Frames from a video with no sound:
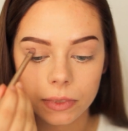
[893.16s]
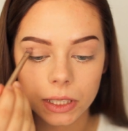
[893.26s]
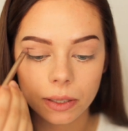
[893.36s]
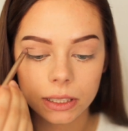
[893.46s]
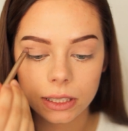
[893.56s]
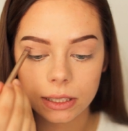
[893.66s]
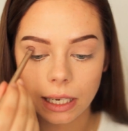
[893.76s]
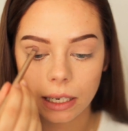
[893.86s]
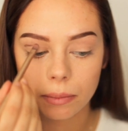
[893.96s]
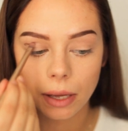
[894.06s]
So I just
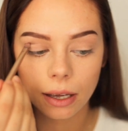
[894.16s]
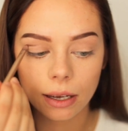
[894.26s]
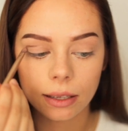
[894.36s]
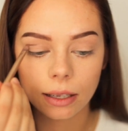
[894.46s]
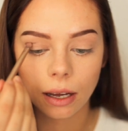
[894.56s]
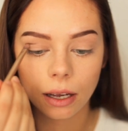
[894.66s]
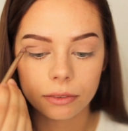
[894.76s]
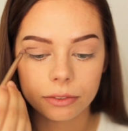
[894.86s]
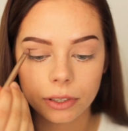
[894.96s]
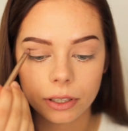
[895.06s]
kind of make a
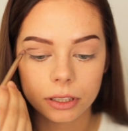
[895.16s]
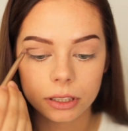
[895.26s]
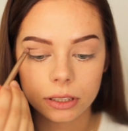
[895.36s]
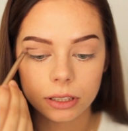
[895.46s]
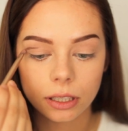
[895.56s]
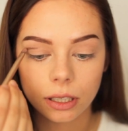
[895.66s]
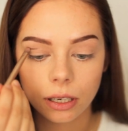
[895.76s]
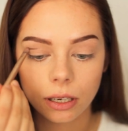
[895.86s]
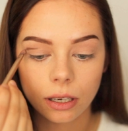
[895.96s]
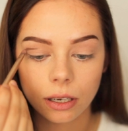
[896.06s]
line first,
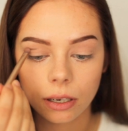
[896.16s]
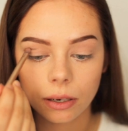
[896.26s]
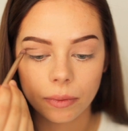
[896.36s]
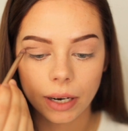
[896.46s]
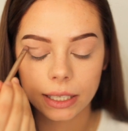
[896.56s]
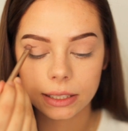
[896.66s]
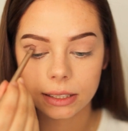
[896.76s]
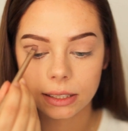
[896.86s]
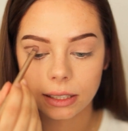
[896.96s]
right